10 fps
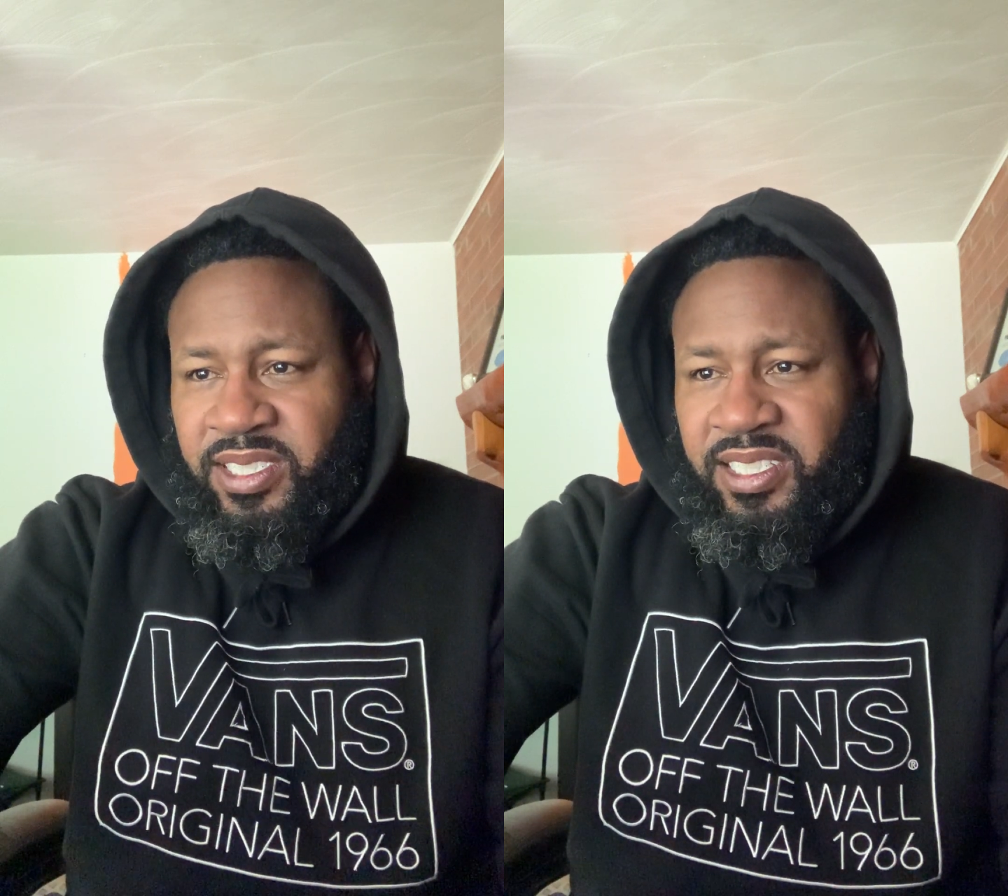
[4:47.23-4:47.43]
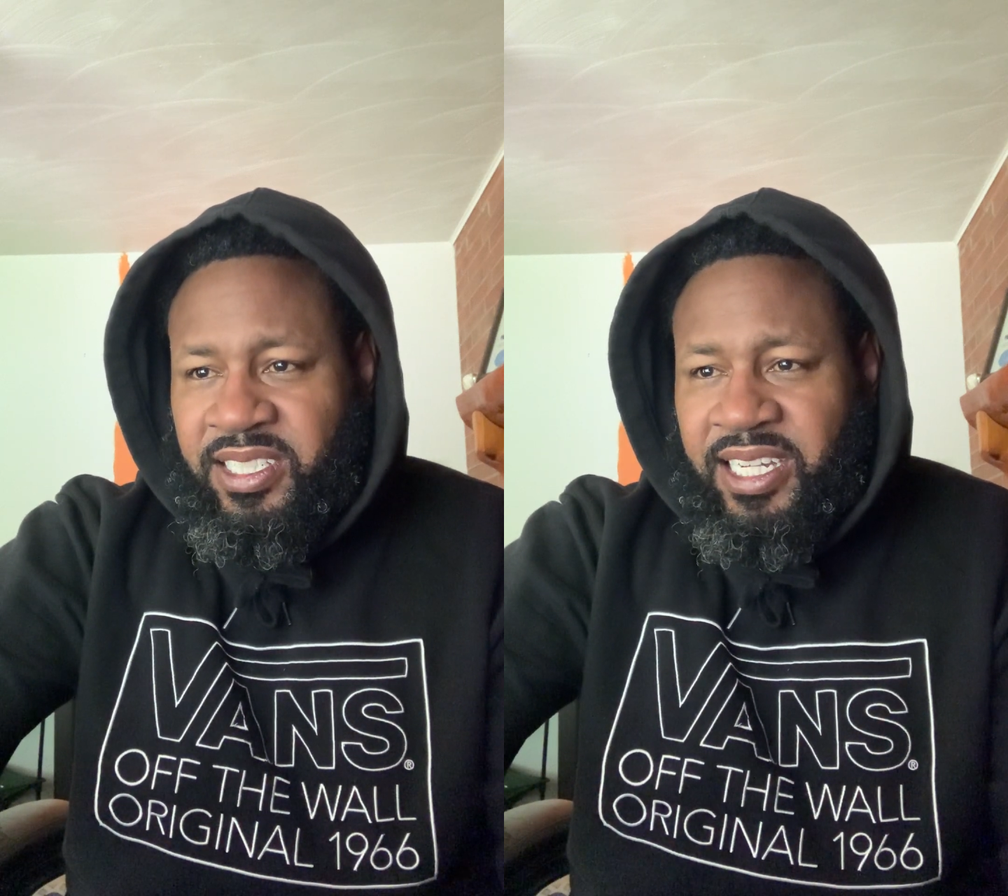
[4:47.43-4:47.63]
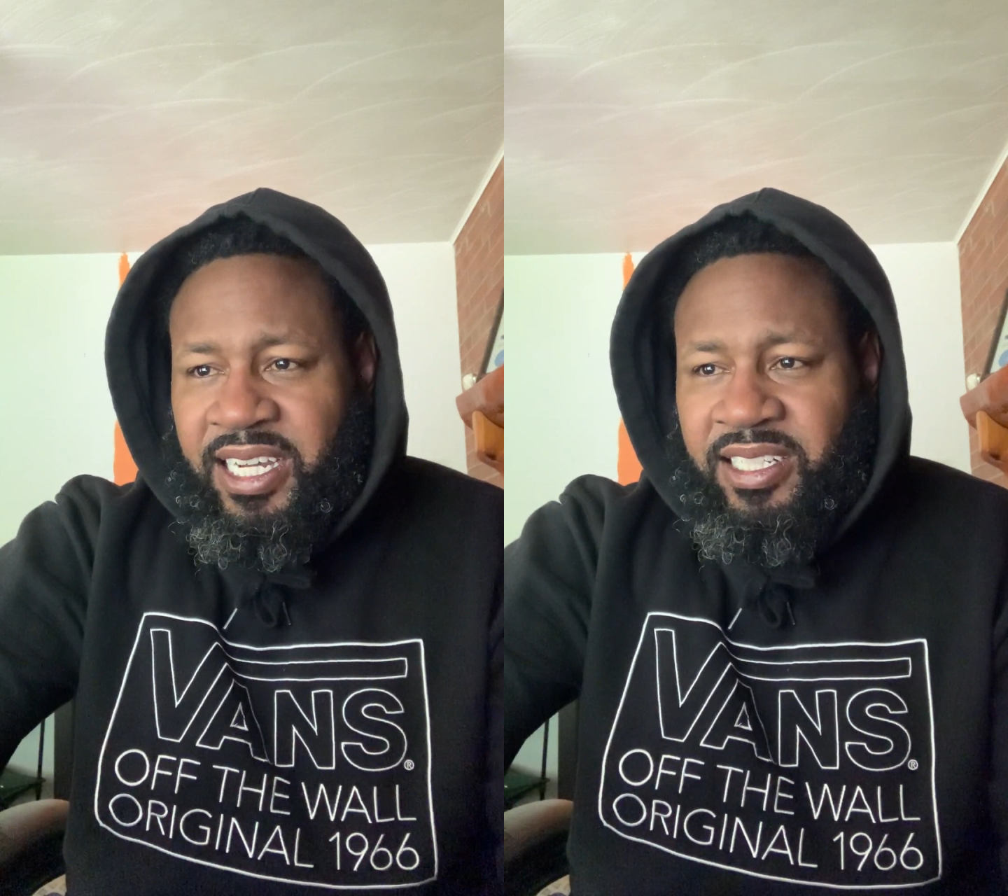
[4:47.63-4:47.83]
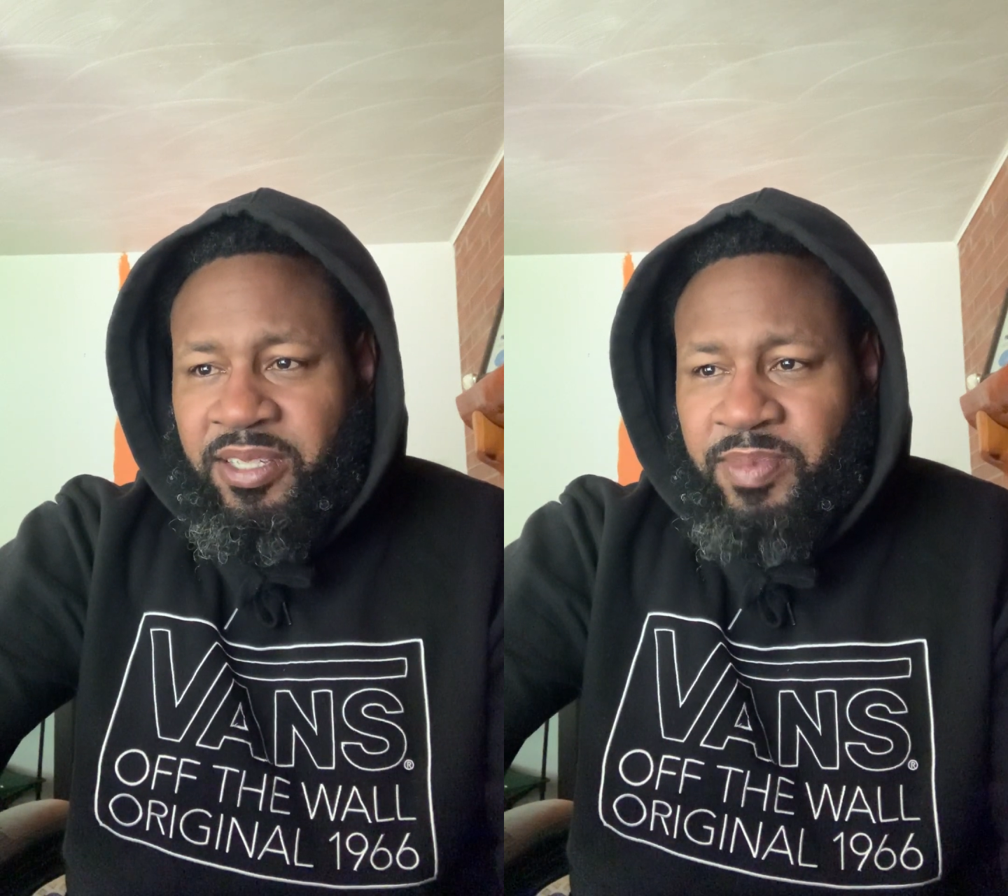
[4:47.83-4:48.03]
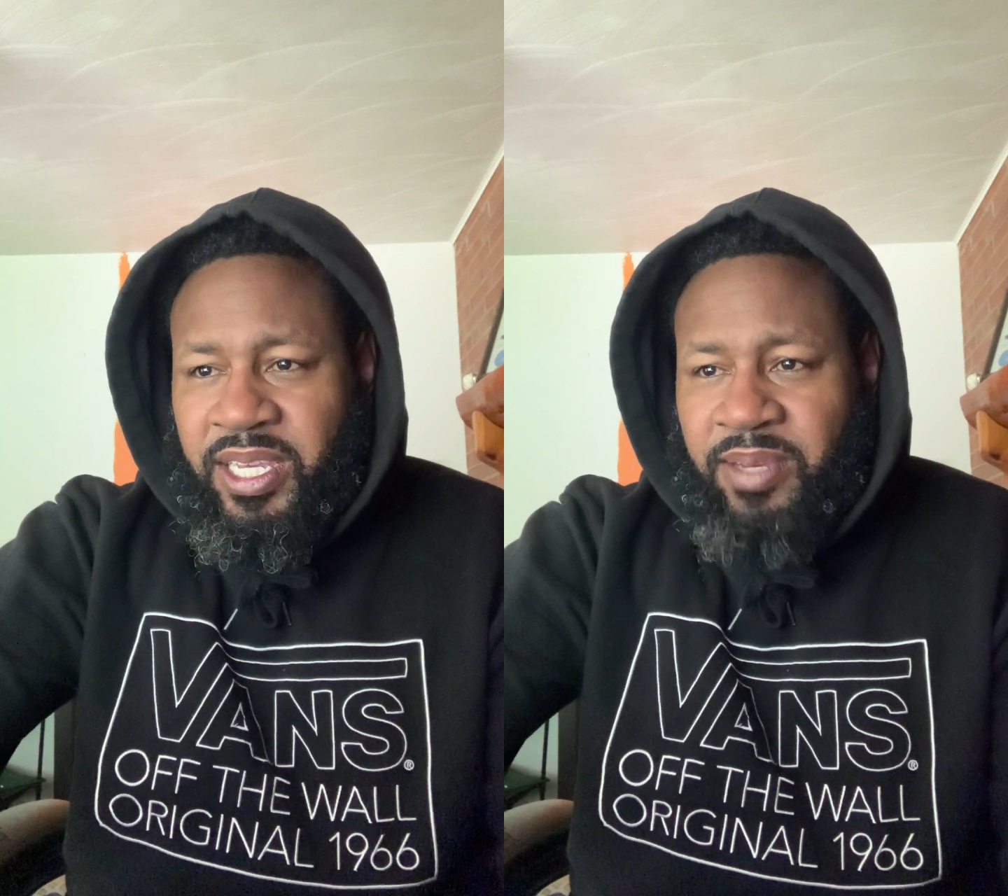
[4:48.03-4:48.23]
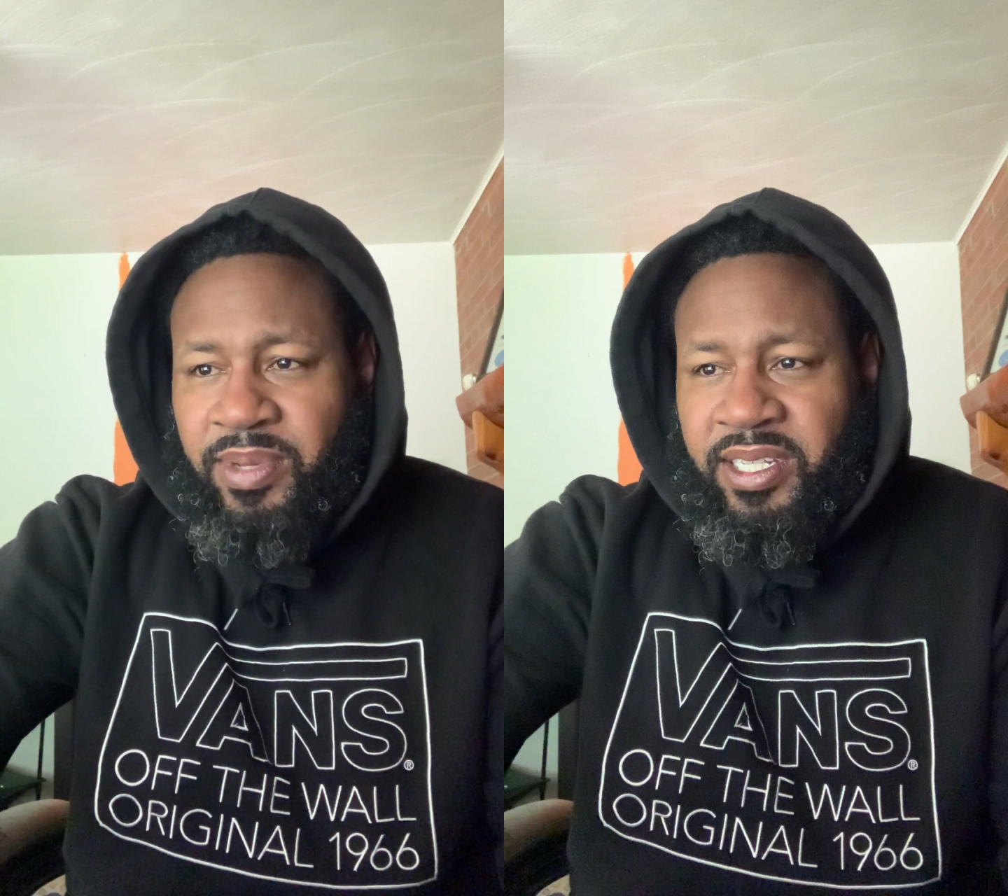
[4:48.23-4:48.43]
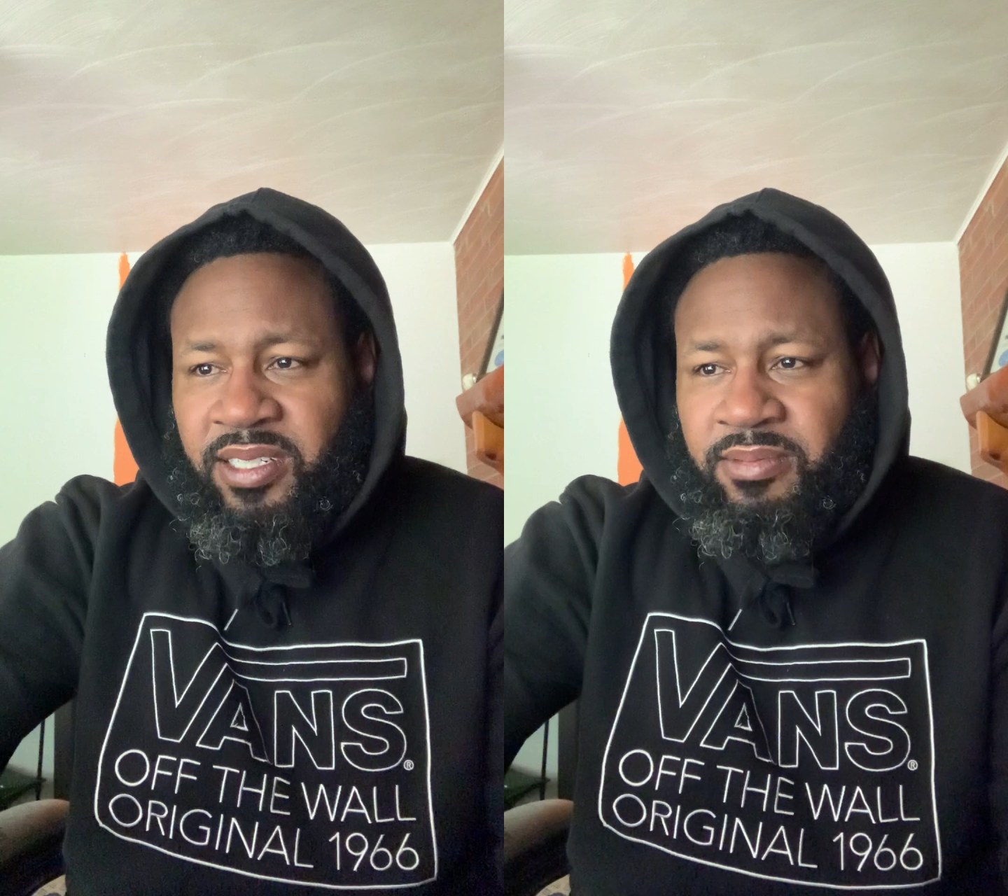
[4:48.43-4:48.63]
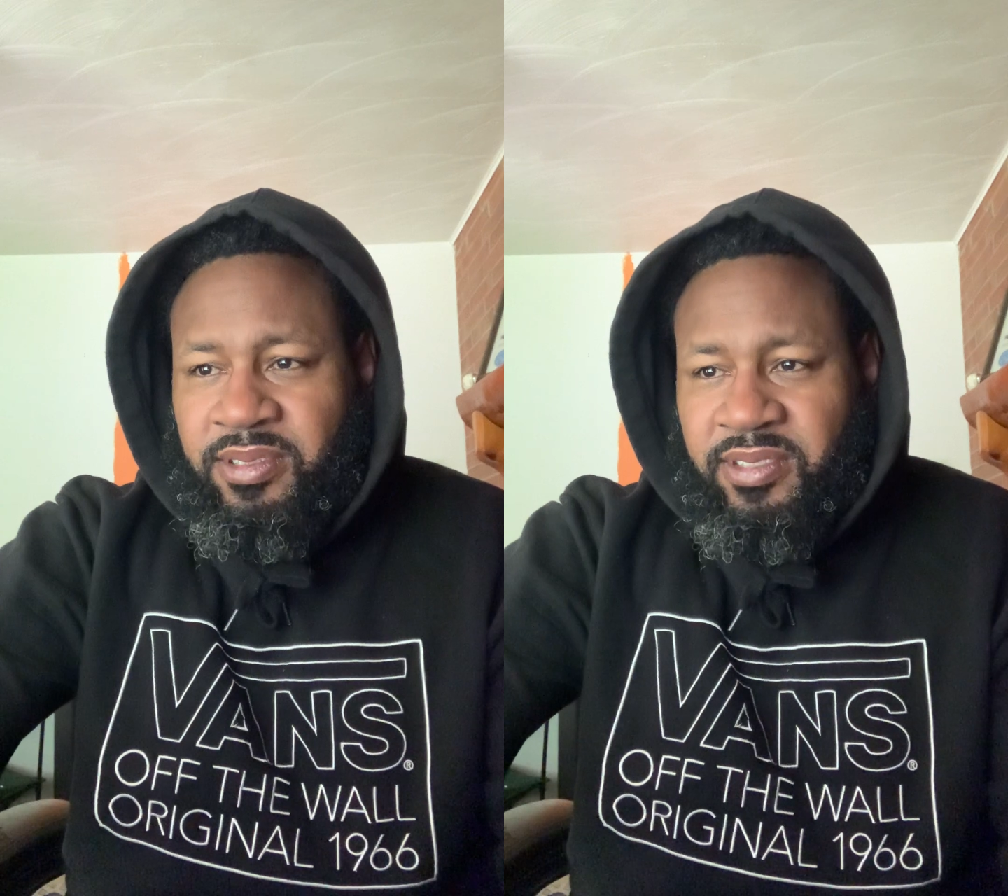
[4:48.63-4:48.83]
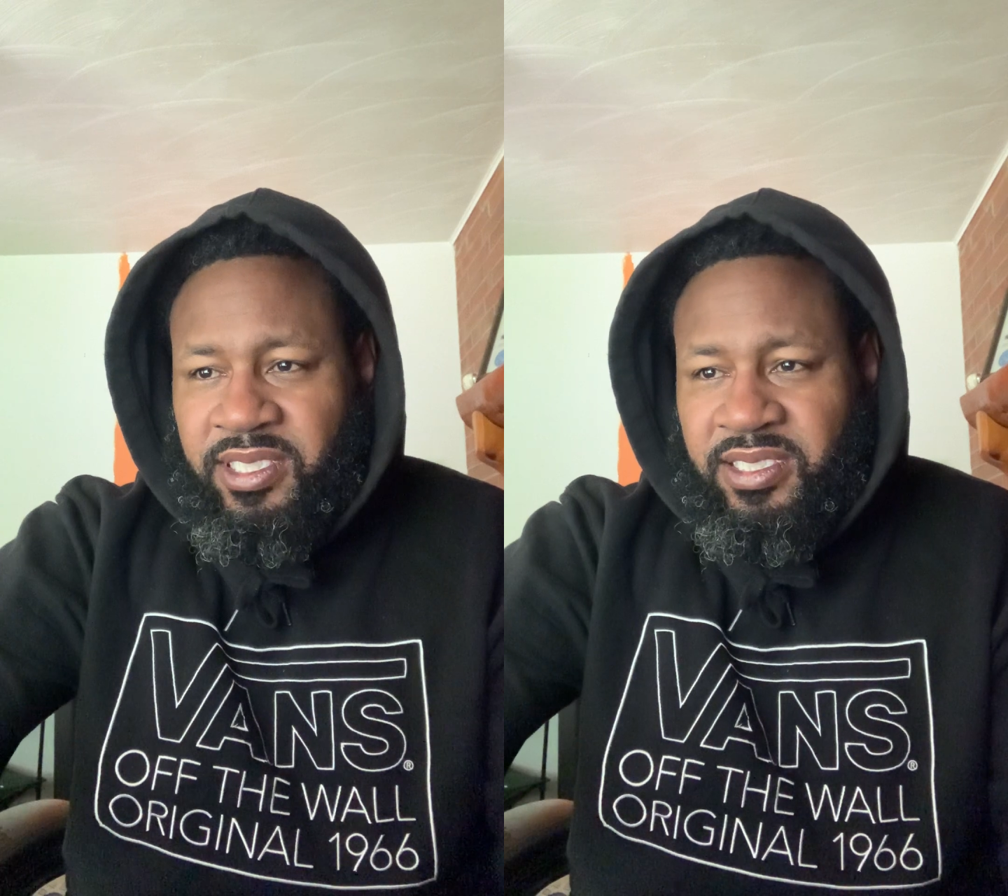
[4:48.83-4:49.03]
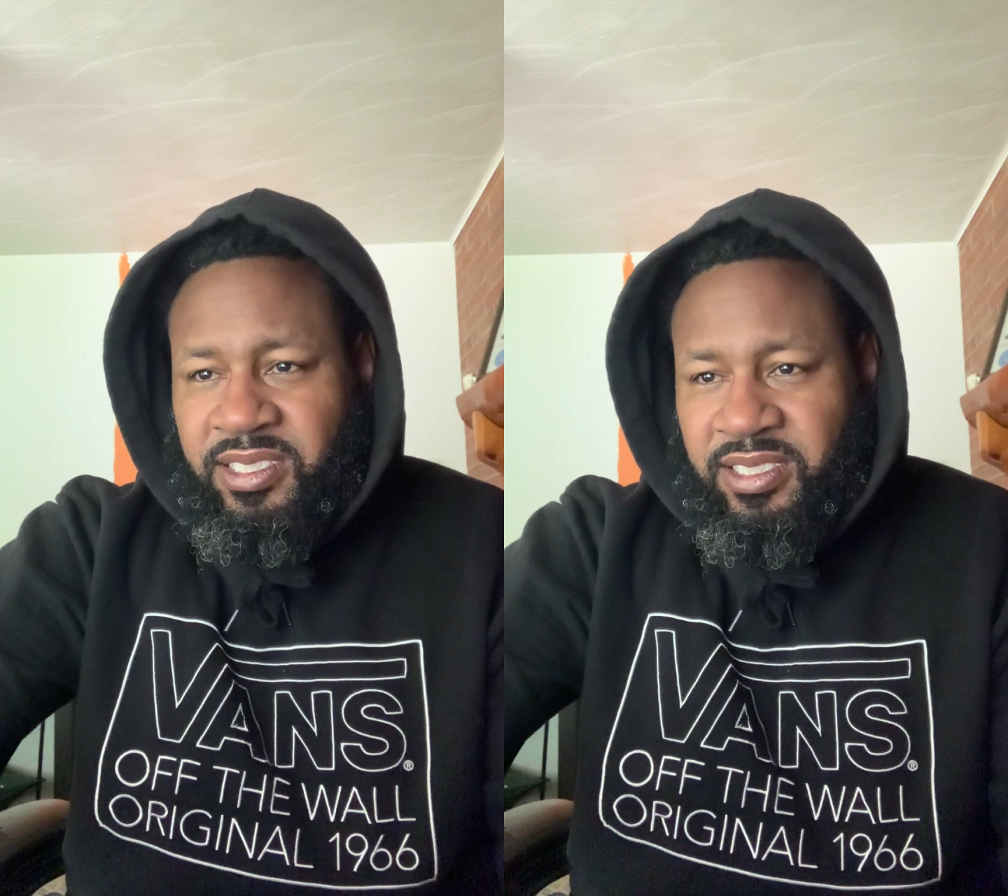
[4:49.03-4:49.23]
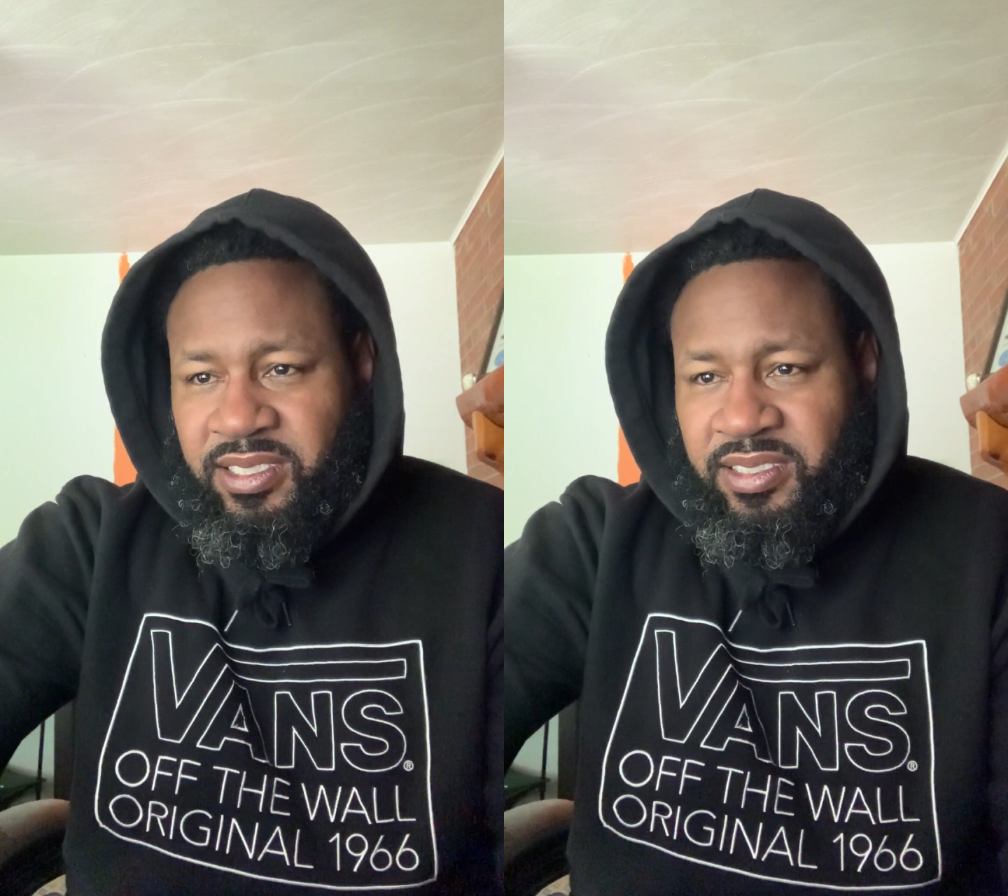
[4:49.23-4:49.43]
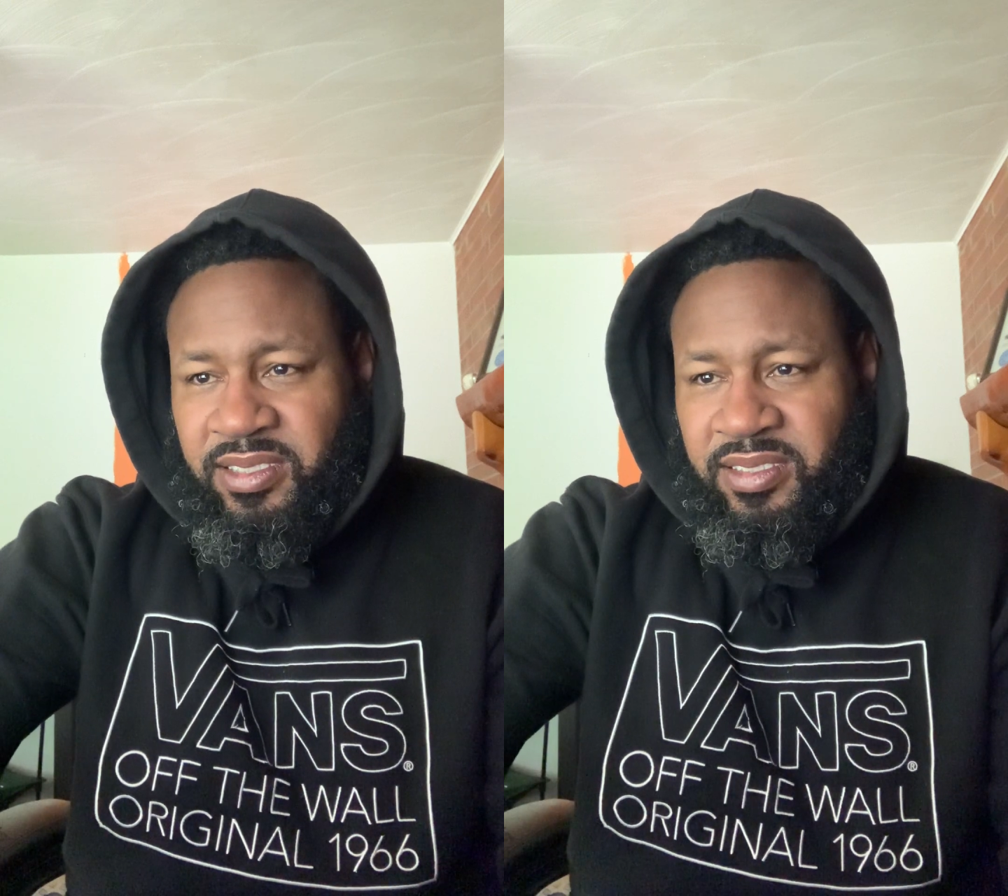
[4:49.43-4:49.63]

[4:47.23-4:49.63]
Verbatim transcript: ungodly man becomes rich